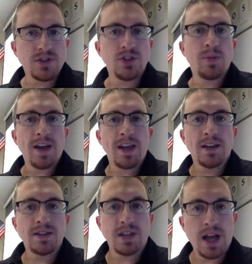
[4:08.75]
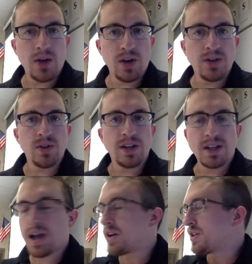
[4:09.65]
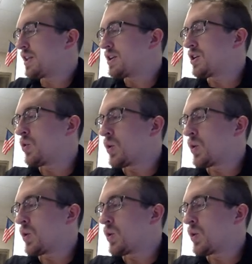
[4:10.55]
do by hand. How would I do it in a calculator?